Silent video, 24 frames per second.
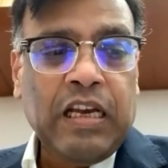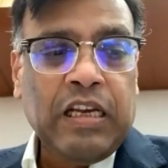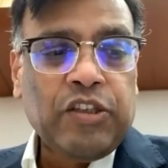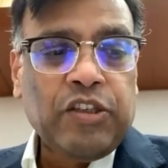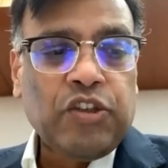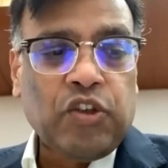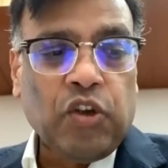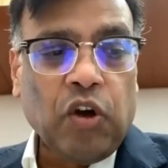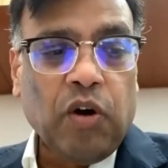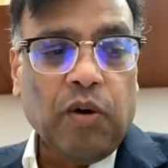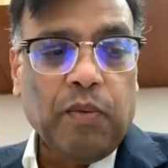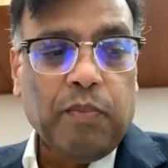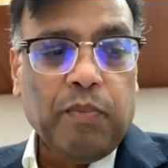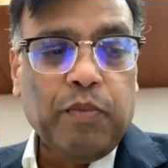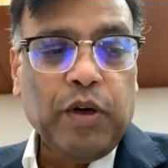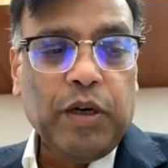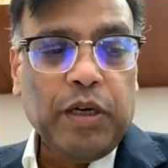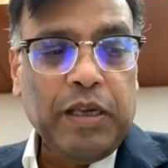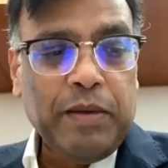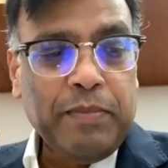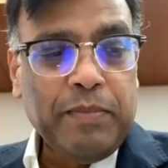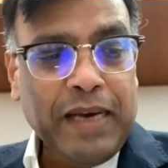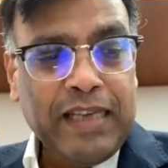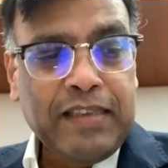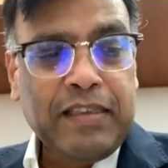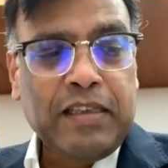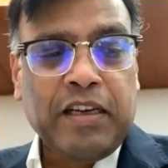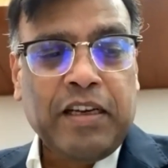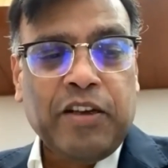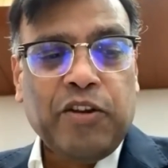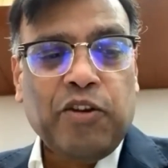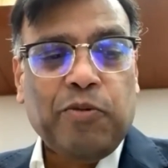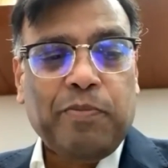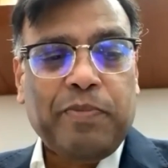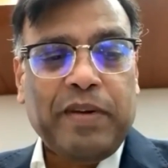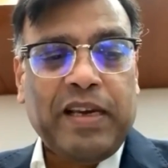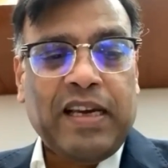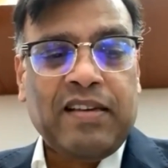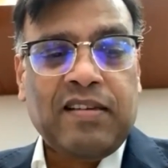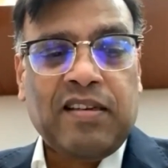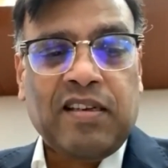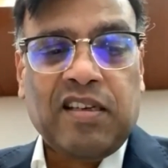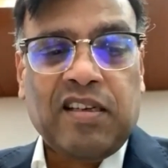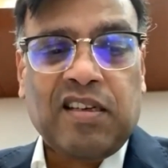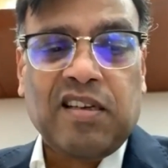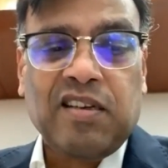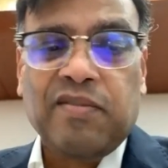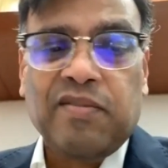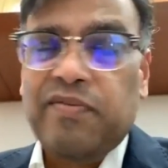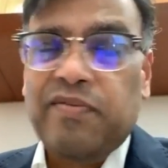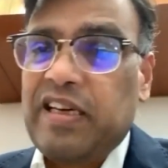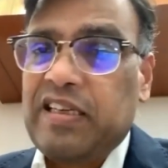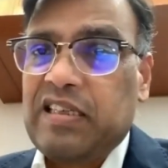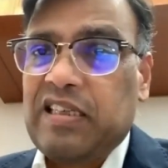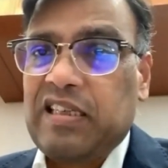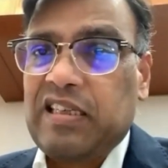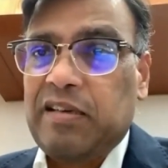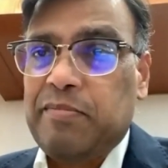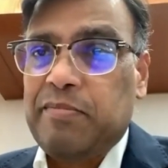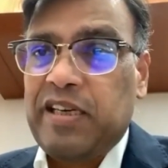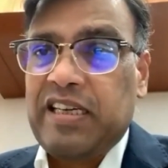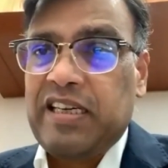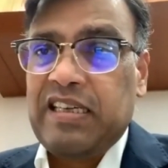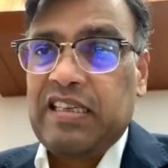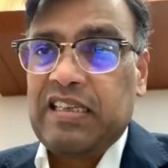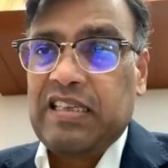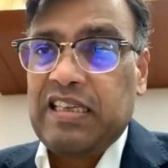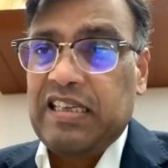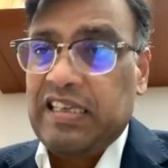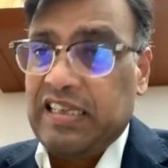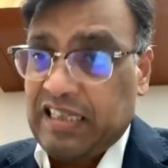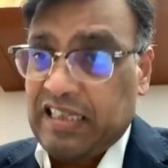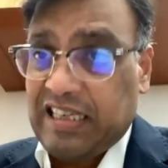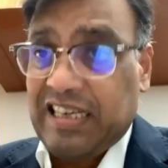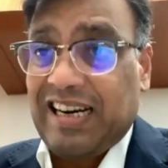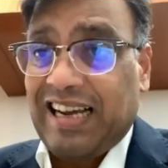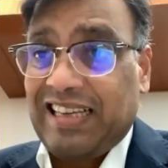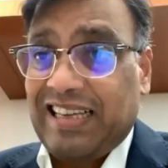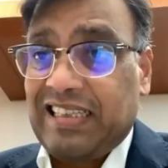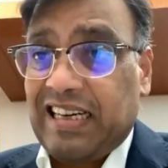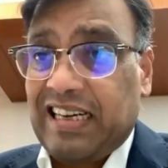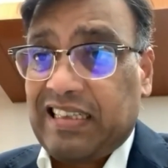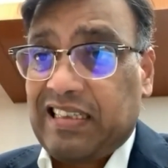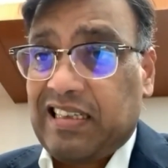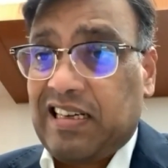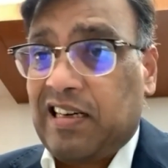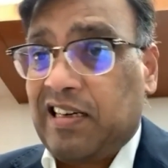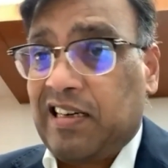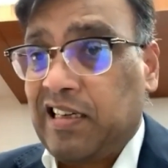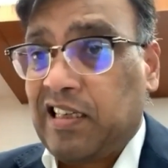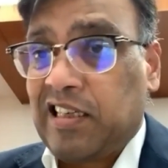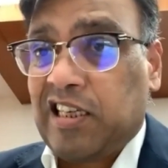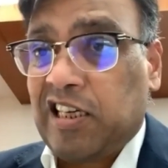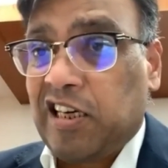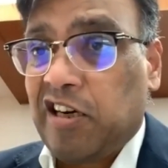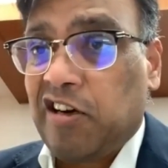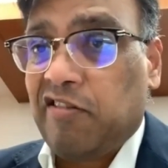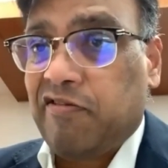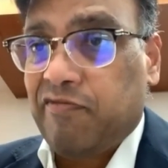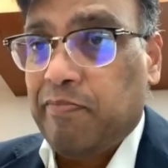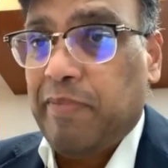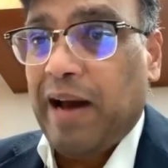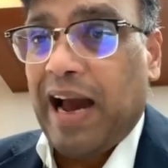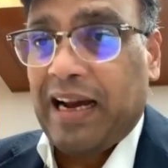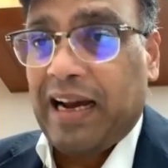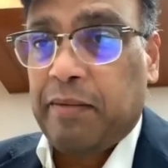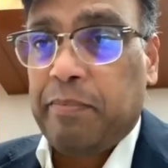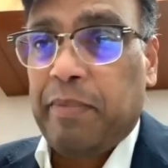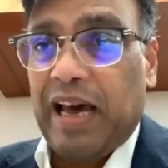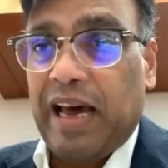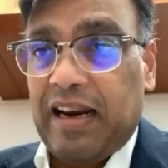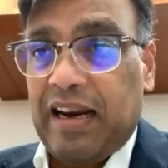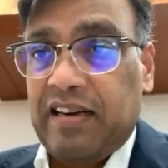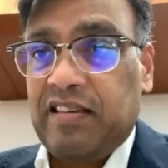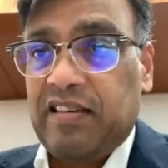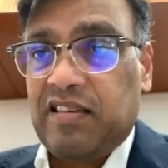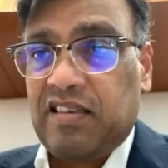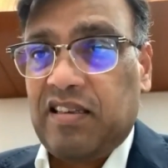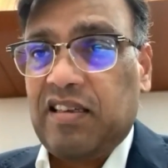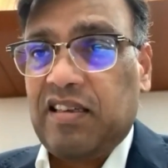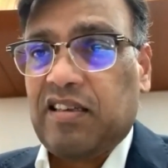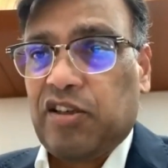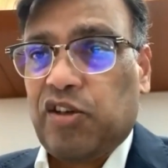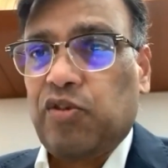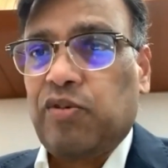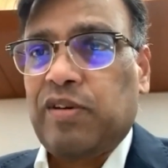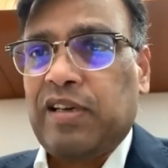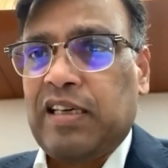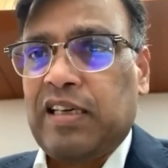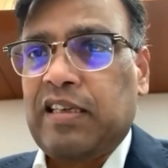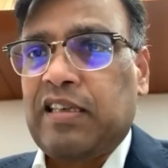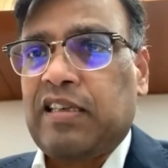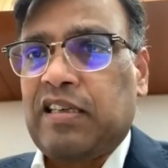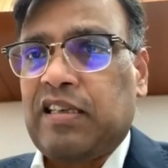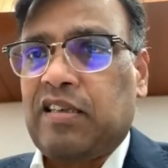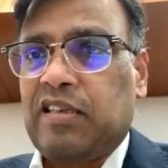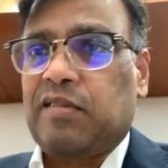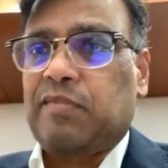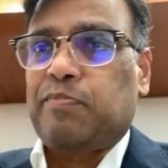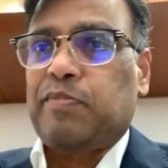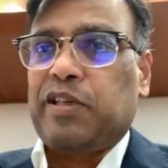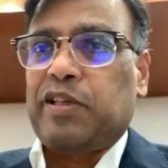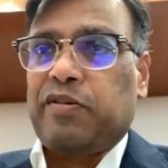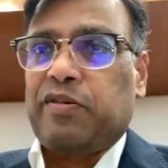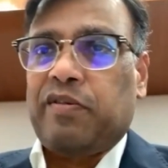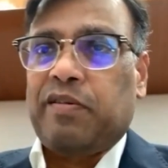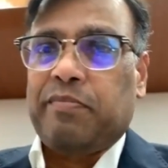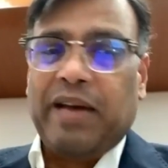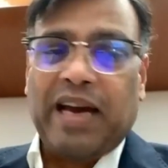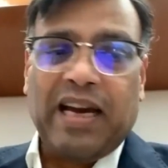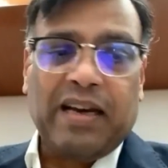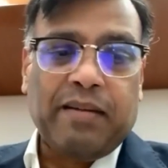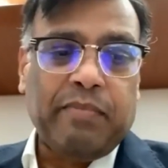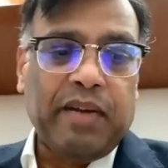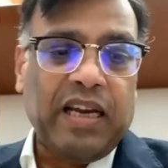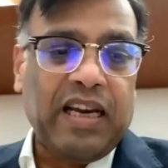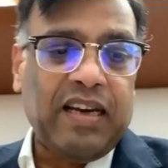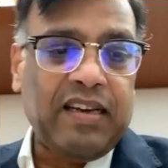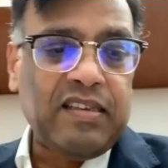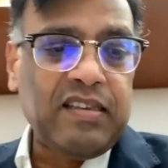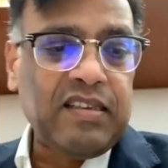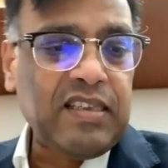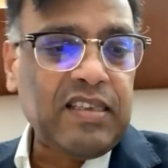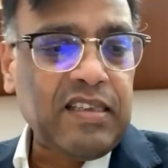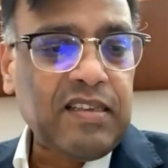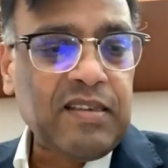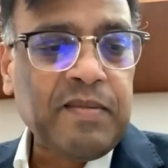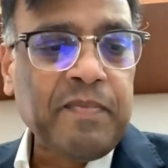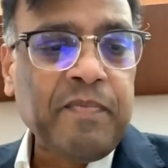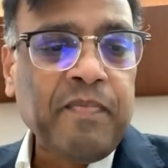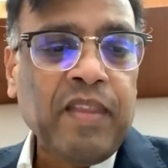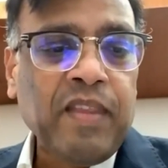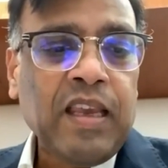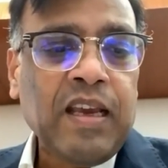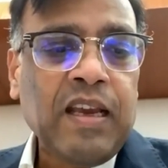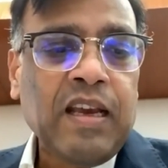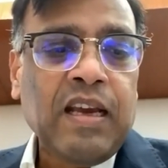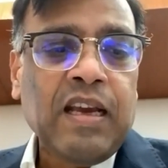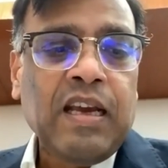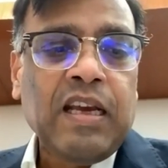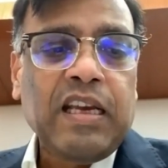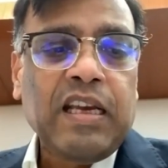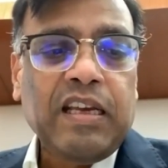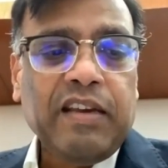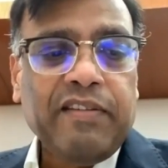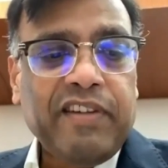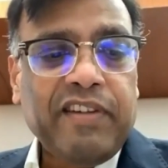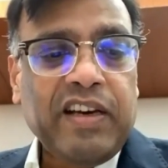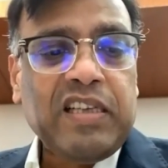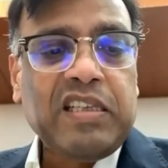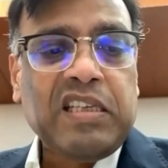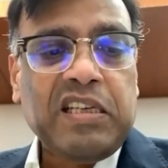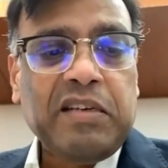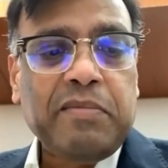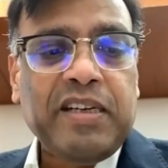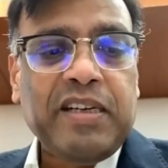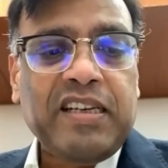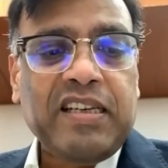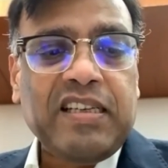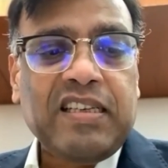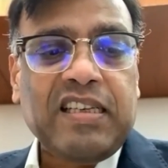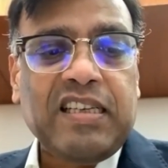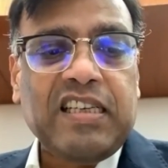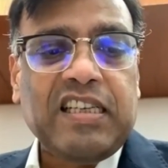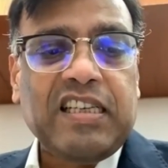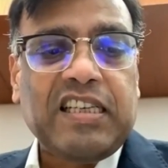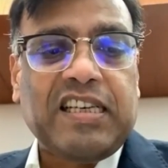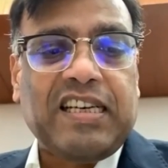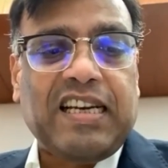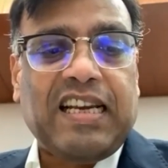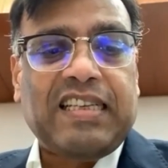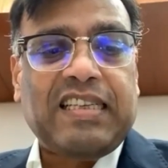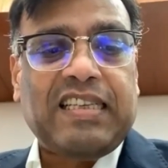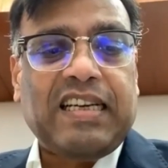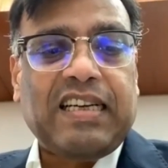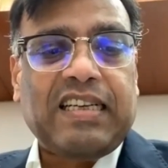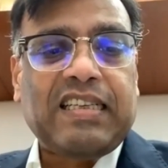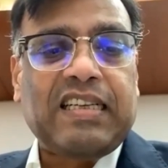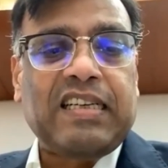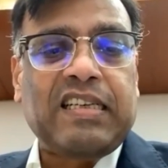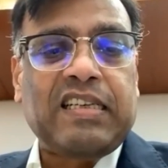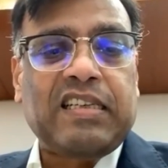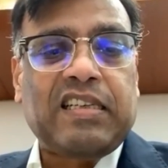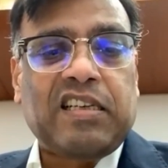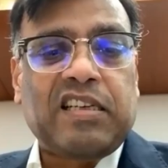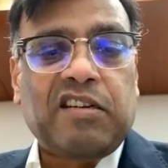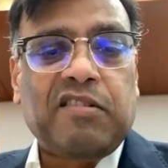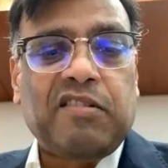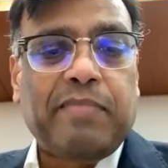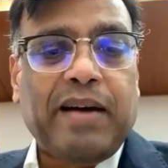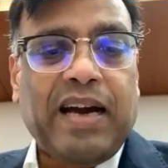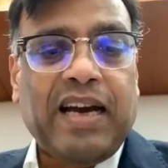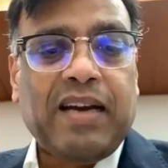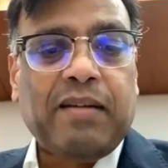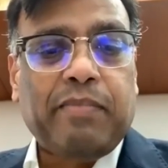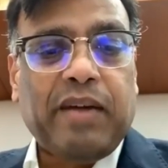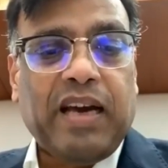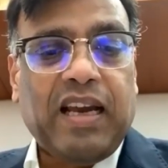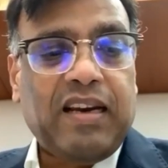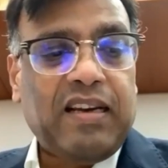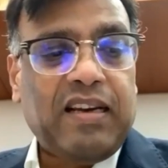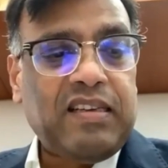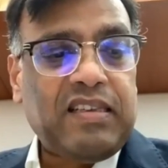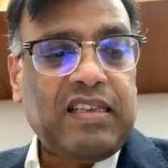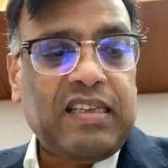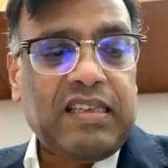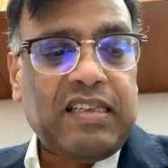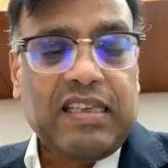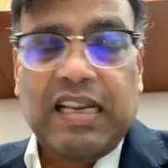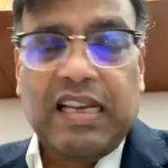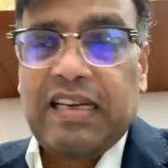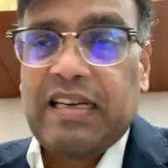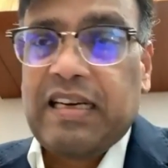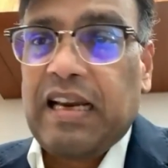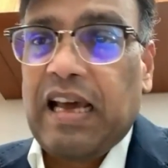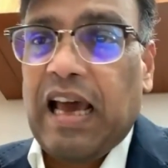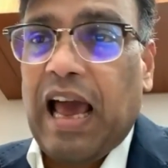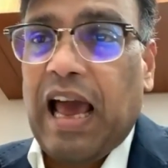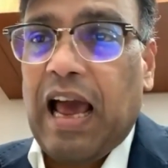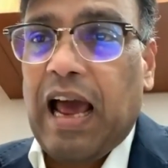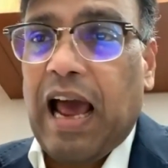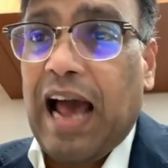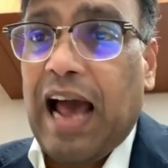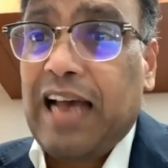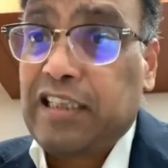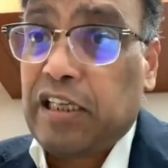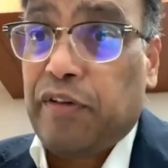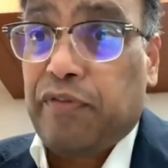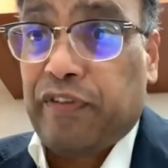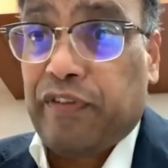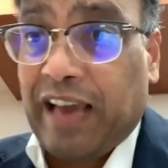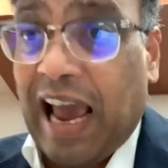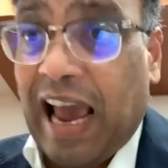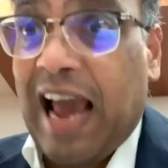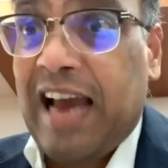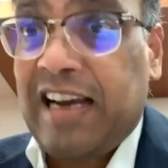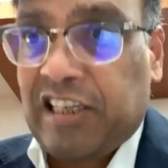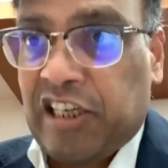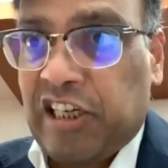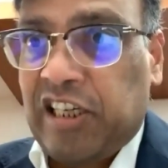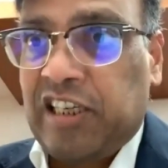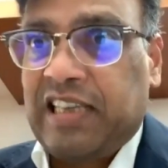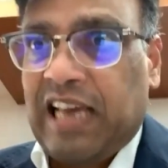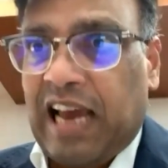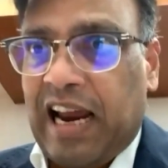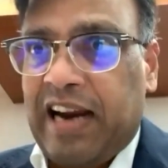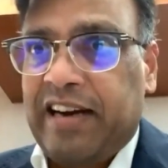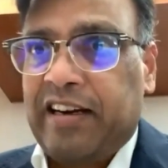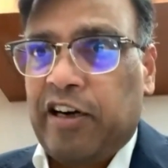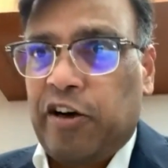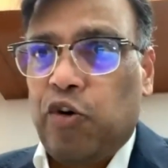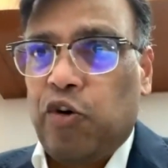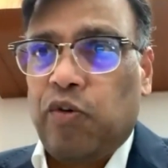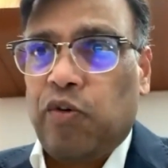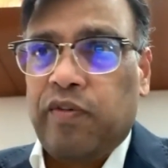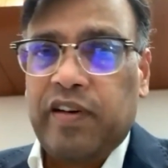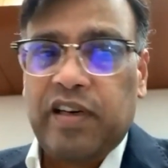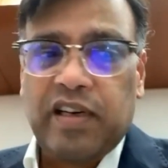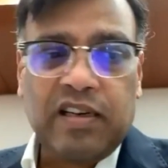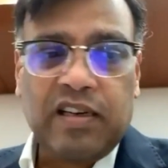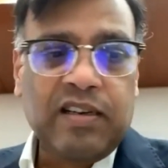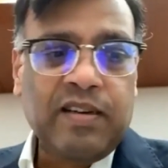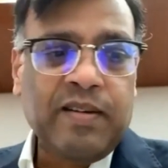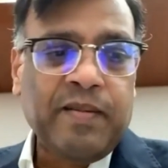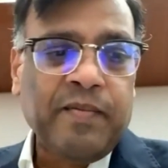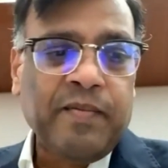So imagine a UPI system where CBDC is transacted instead of bank balances. Today it is between bank balances. Where CBDC is transacted instead of bank balances, and as if cash is handed over,